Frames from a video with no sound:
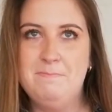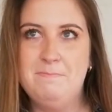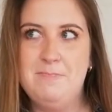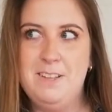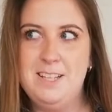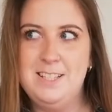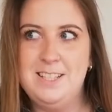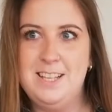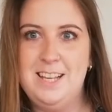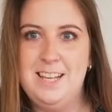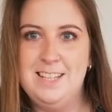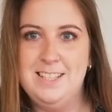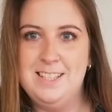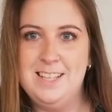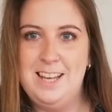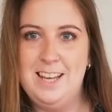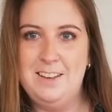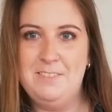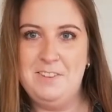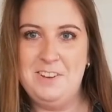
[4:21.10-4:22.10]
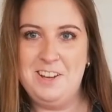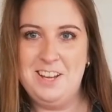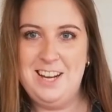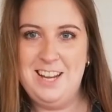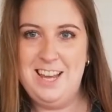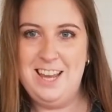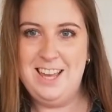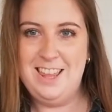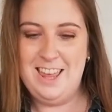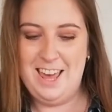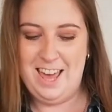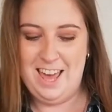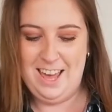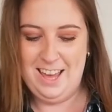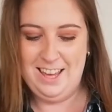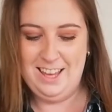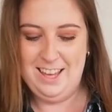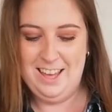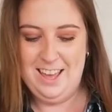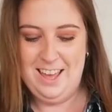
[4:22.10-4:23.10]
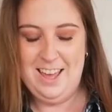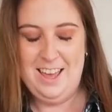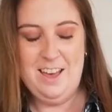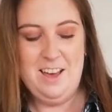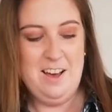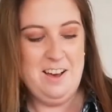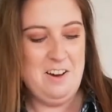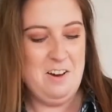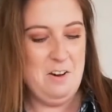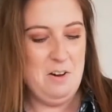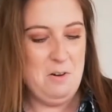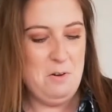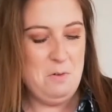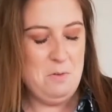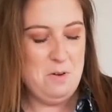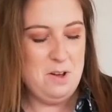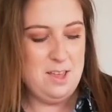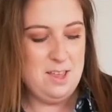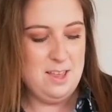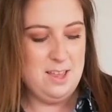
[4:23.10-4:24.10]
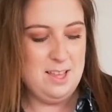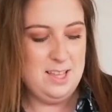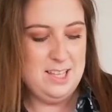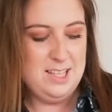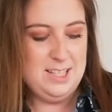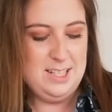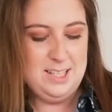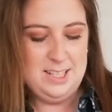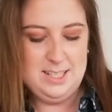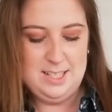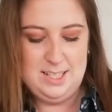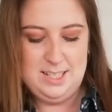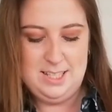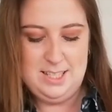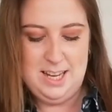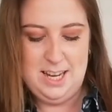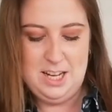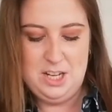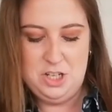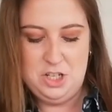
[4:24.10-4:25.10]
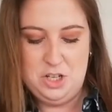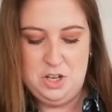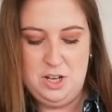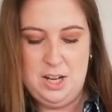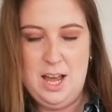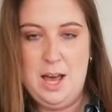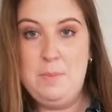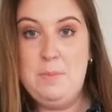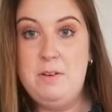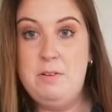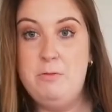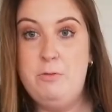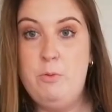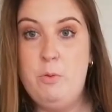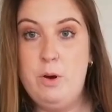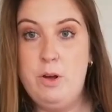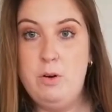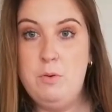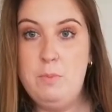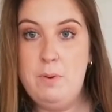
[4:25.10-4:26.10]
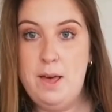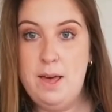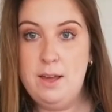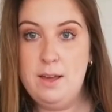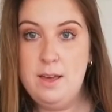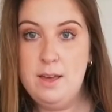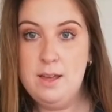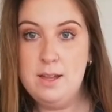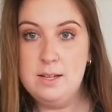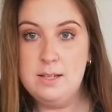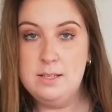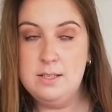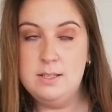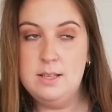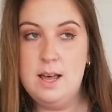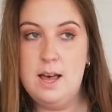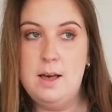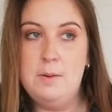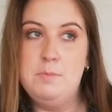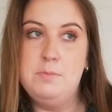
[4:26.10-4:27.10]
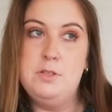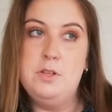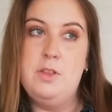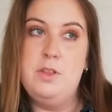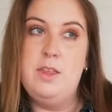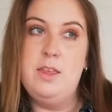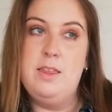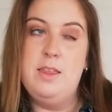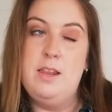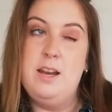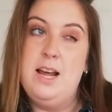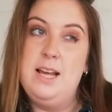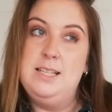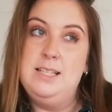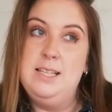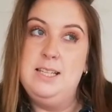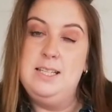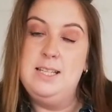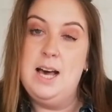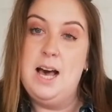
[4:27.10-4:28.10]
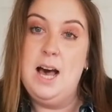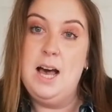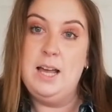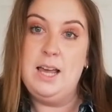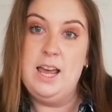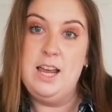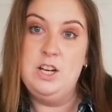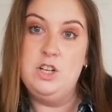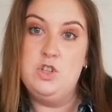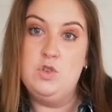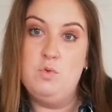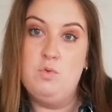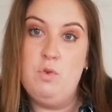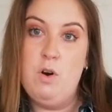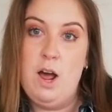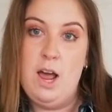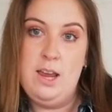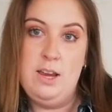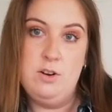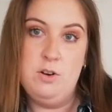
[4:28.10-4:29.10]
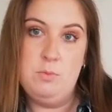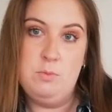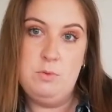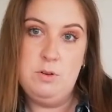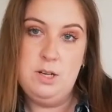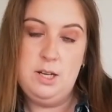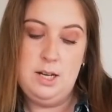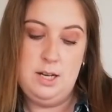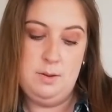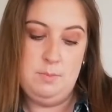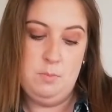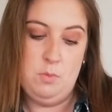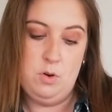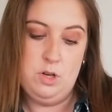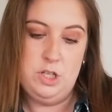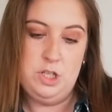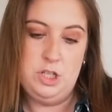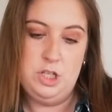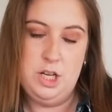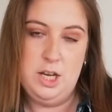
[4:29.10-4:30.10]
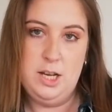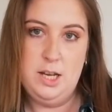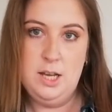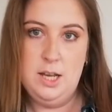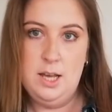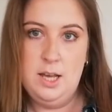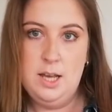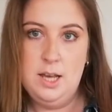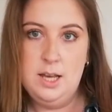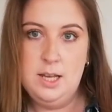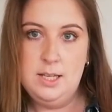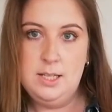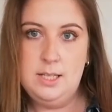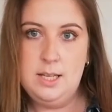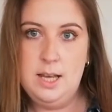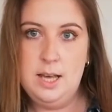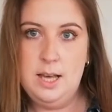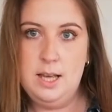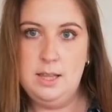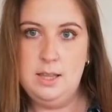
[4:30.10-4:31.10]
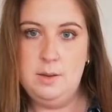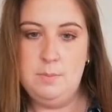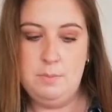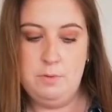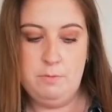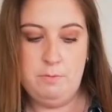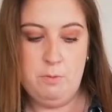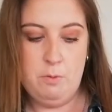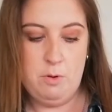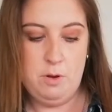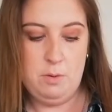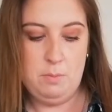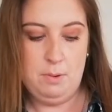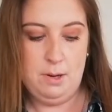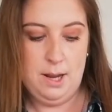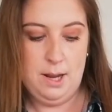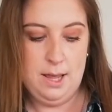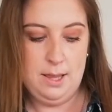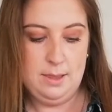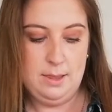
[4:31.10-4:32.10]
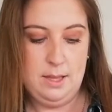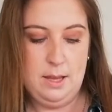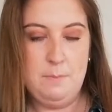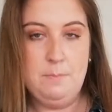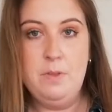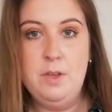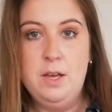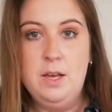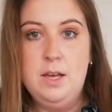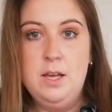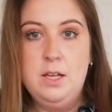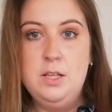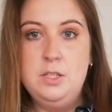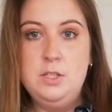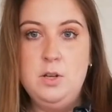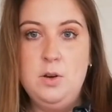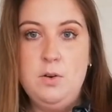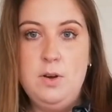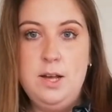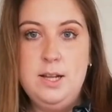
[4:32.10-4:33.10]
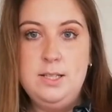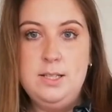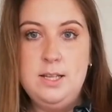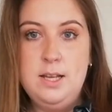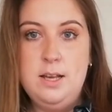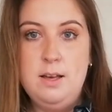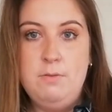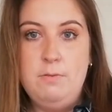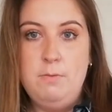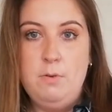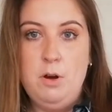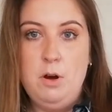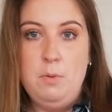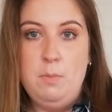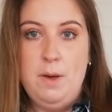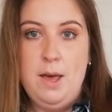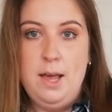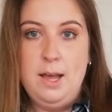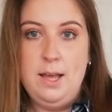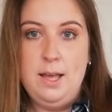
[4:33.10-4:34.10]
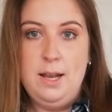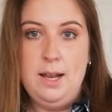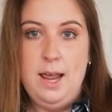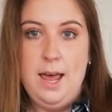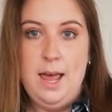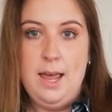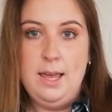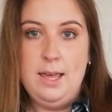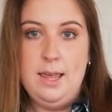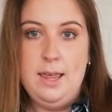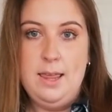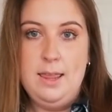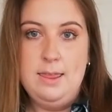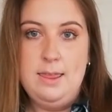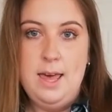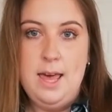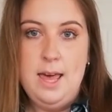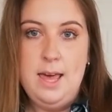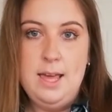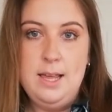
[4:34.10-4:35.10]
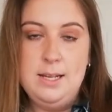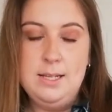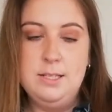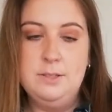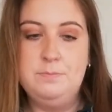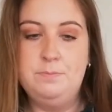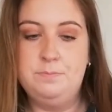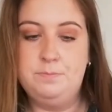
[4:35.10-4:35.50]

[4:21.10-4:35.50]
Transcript: that's Kenzie if you can hear that, all seeds should come in foil packets so that they're nice and dark and dry. You don't want any moisture to hit them before you plant them. So it's a foil packet like that.